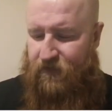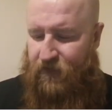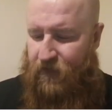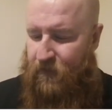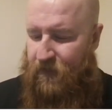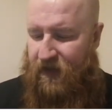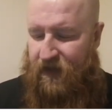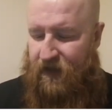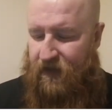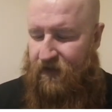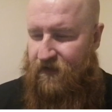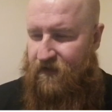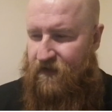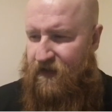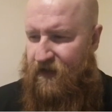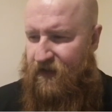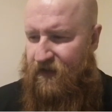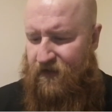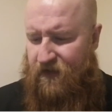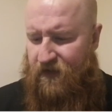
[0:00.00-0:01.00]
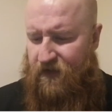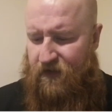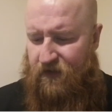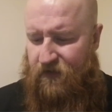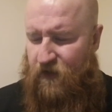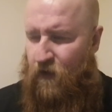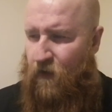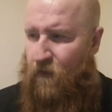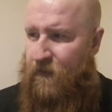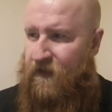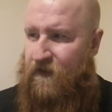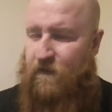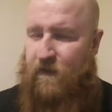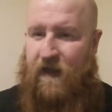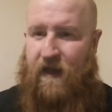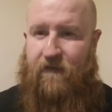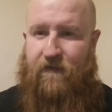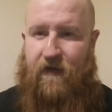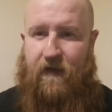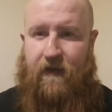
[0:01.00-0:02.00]
For me, do you know what makes me
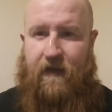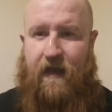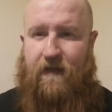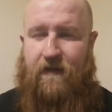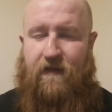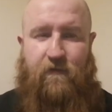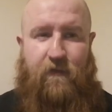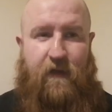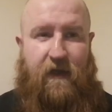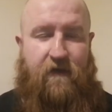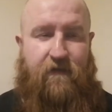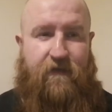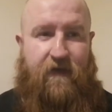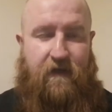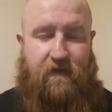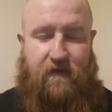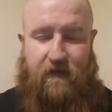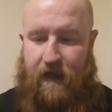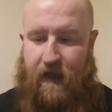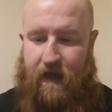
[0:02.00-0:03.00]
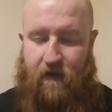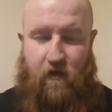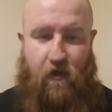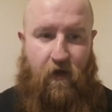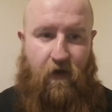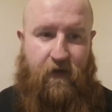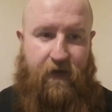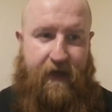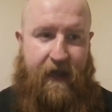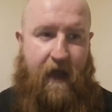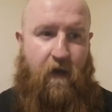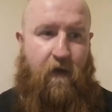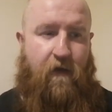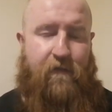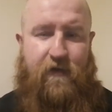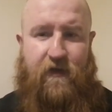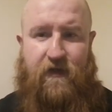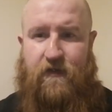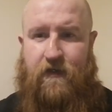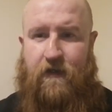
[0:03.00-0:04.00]
laugh? Right? You get these paedophiles that get caught, they get out
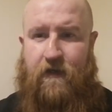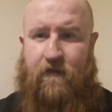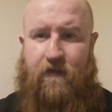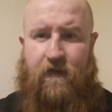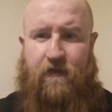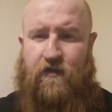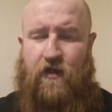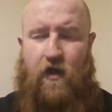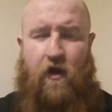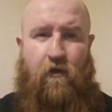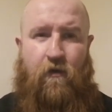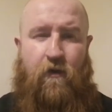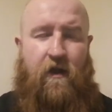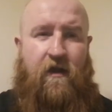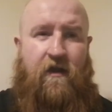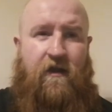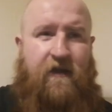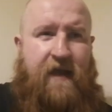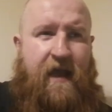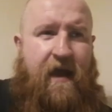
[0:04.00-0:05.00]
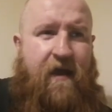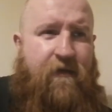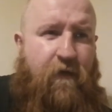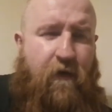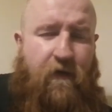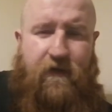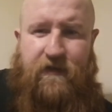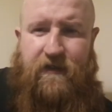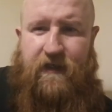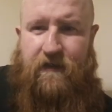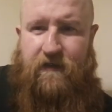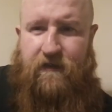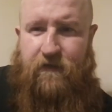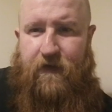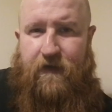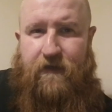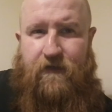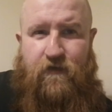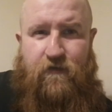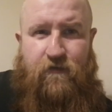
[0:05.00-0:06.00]
of prison, and there's no, yeah, they're on the sex
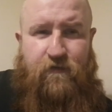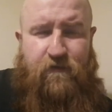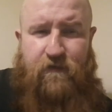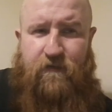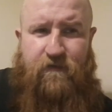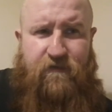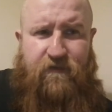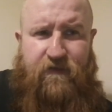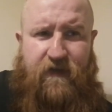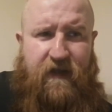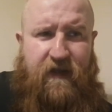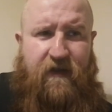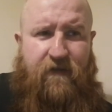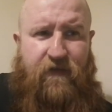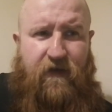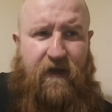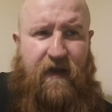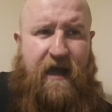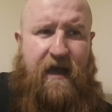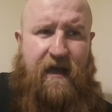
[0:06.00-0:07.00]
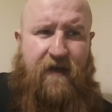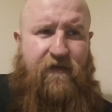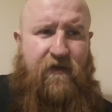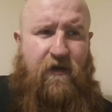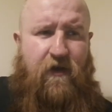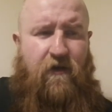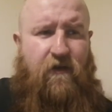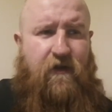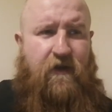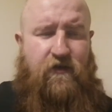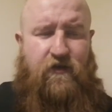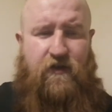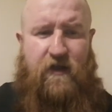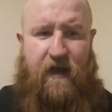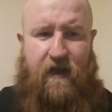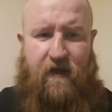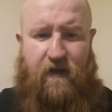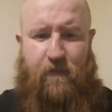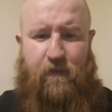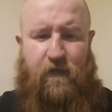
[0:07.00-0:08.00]
offenders thingy for life and all this
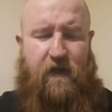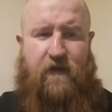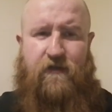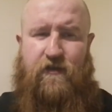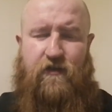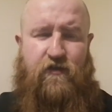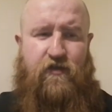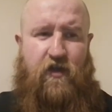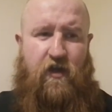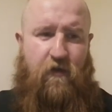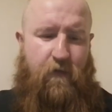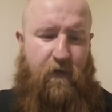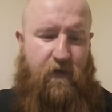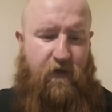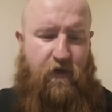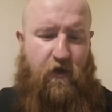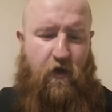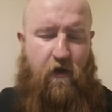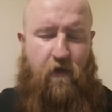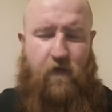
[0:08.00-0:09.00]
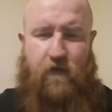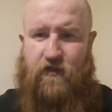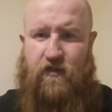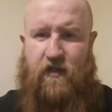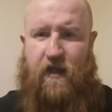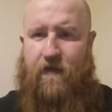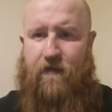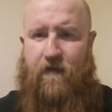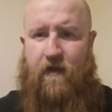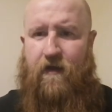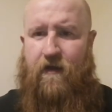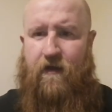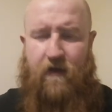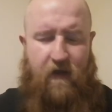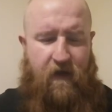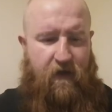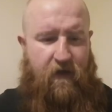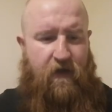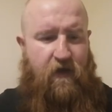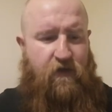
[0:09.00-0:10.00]
shit, and the police can turn up on the door and check their